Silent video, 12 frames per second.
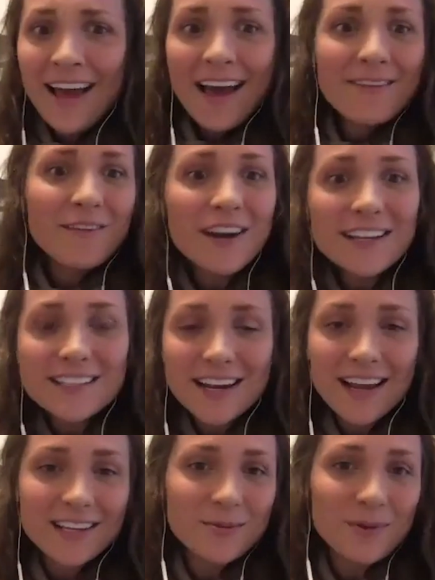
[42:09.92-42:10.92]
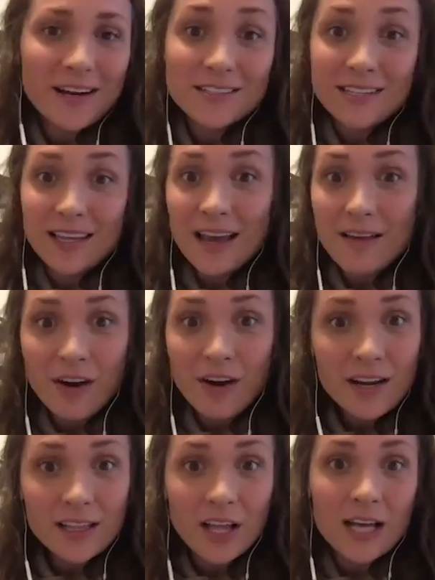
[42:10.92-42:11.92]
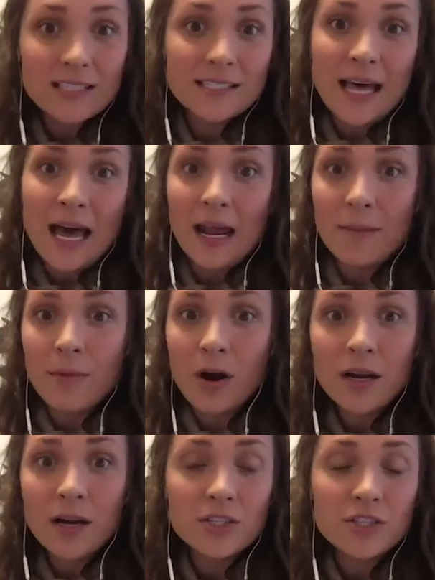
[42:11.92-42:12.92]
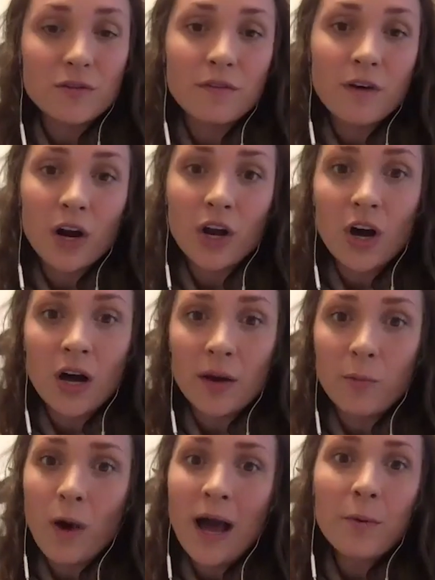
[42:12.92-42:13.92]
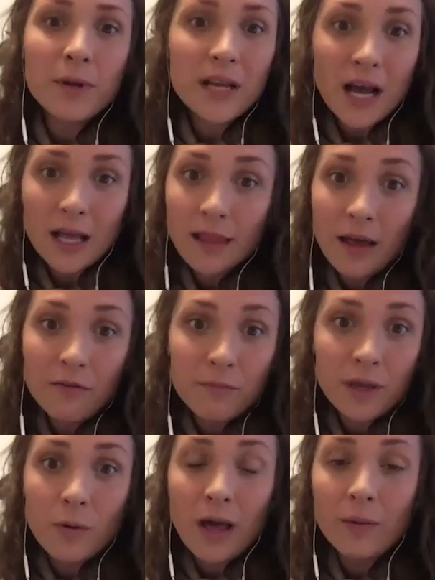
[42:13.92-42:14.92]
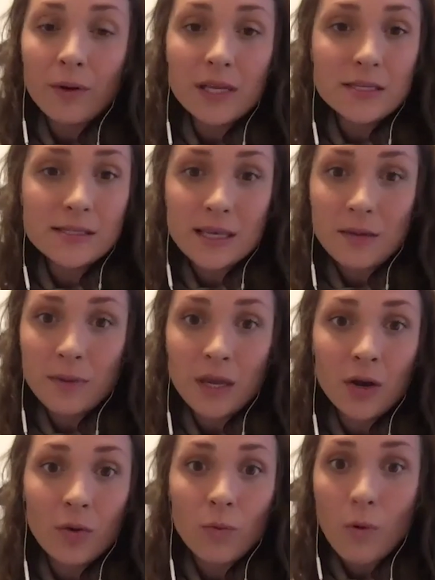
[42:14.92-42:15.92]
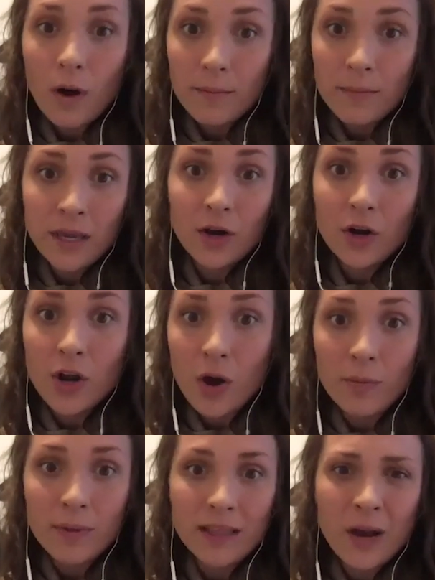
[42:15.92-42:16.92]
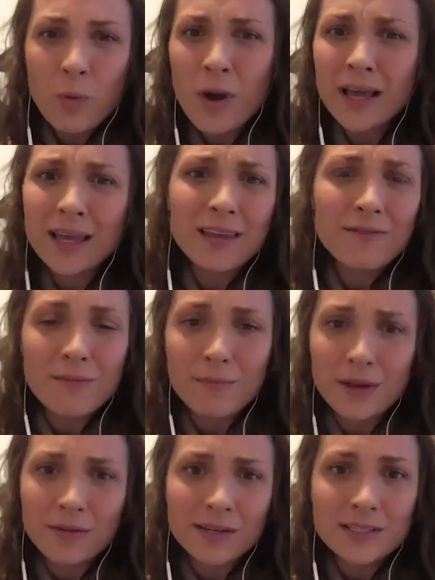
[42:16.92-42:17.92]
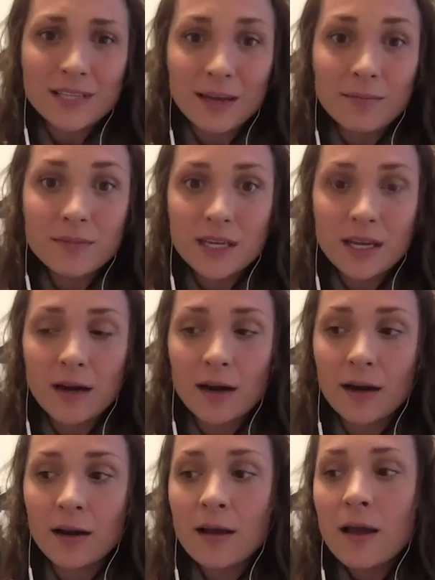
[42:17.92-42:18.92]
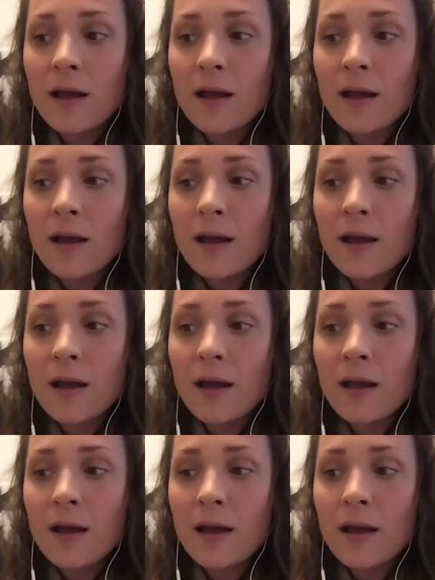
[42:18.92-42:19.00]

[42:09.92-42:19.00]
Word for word: Mm-hmm. yeah. I've already done X, Y, or Z. I've already lost that. I'm already too far gone. Why would God love me? Why would He see me or want me or know me? Like, what could even be redeemed here?